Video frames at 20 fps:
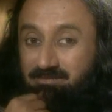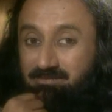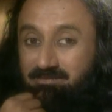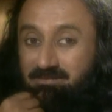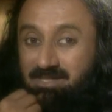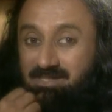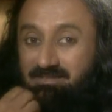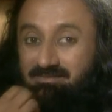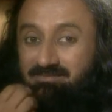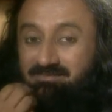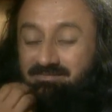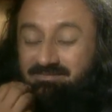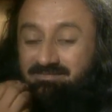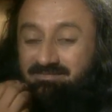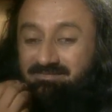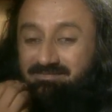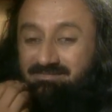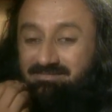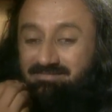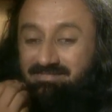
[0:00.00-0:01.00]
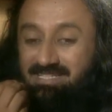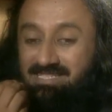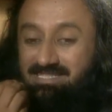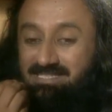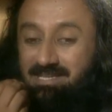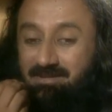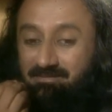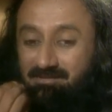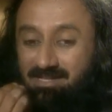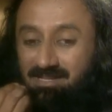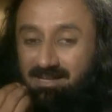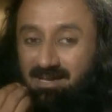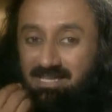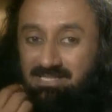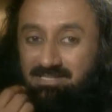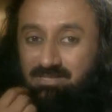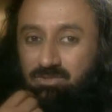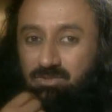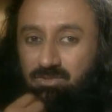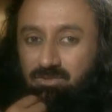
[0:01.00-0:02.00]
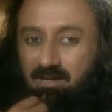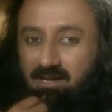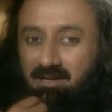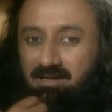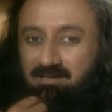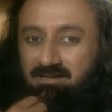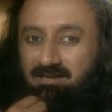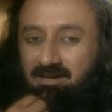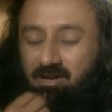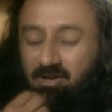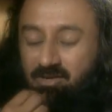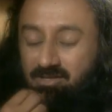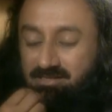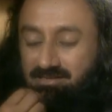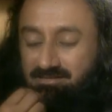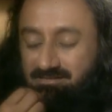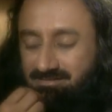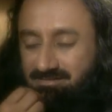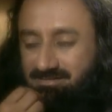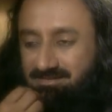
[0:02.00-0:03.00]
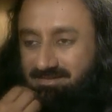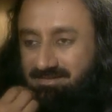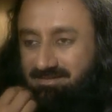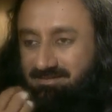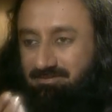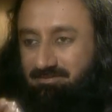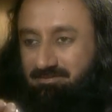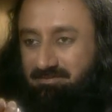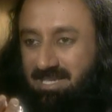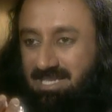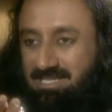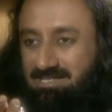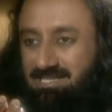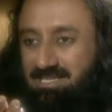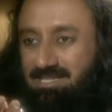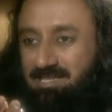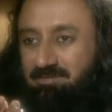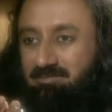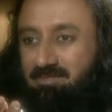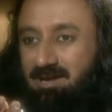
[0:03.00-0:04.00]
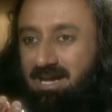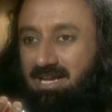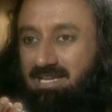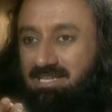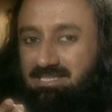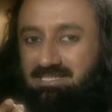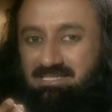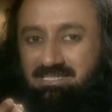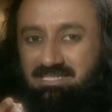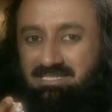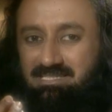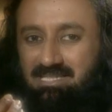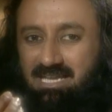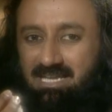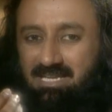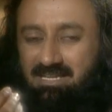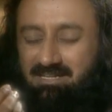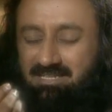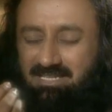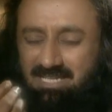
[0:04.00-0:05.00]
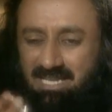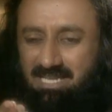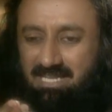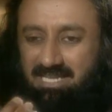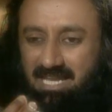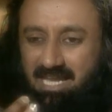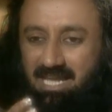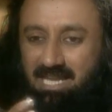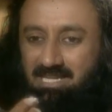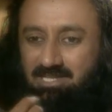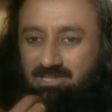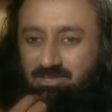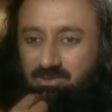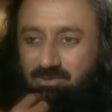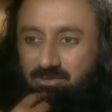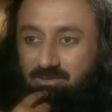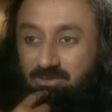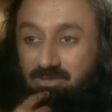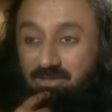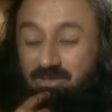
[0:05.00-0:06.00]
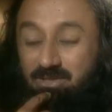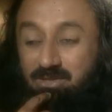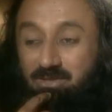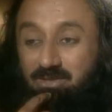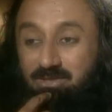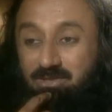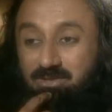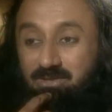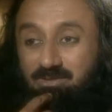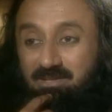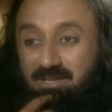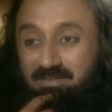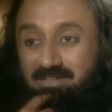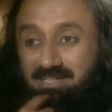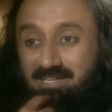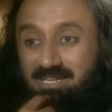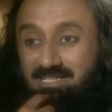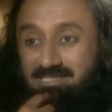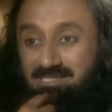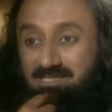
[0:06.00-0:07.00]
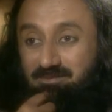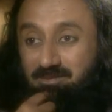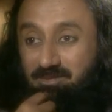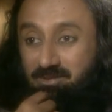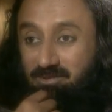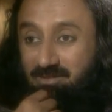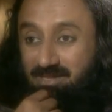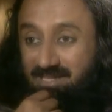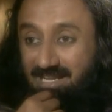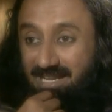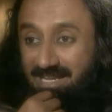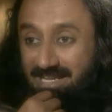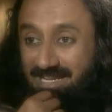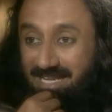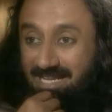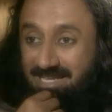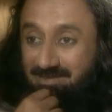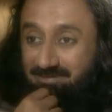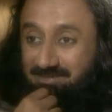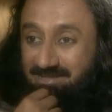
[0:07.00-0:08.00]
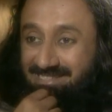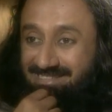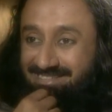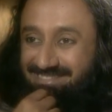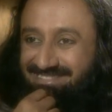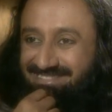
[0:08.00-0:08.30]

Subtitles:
But when someone asks you or makes a remark and says, I really hate you, you never ask them, do you really hate me?